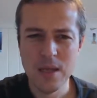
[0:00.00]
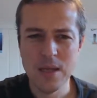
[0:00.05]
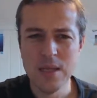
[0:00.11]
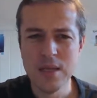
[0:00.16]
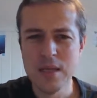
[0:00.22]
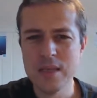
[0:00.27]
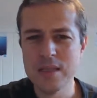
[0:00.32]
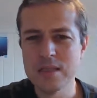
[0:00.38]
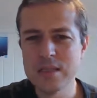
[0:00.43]

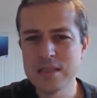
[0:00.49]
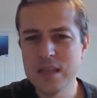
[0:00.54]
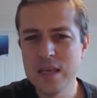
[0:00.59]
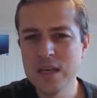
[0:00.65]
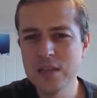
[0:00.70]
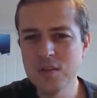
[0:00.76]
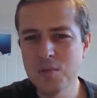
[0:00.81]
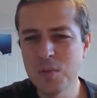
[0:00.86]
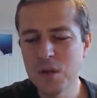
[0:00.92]
Instead,
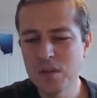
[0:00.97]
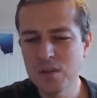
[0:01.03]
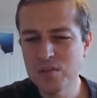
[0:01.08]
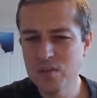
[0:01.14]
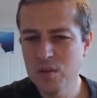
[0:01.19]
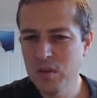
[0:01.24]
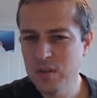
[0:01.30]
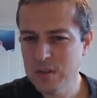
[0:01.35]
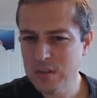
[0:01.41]

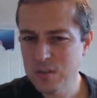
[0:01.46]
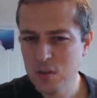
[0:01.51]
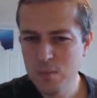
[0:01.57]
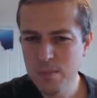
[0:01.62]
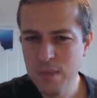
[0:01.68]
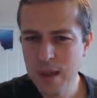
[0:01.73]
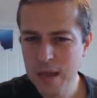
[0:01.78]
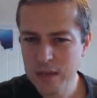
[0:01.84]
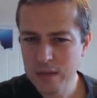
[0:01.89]
Mondosol, it's
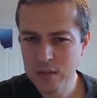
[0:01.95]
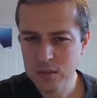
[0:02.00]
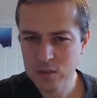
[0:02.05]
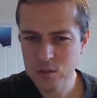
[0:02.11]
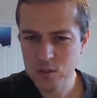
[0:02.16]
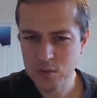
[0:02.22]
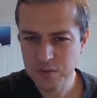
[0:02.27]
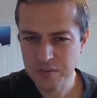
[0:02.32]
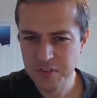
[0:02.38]
combining the
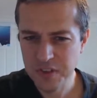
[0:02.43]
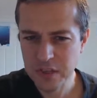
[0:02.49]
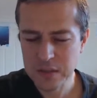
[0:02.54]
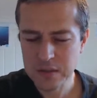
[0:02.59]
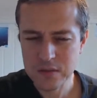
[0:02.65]
two things.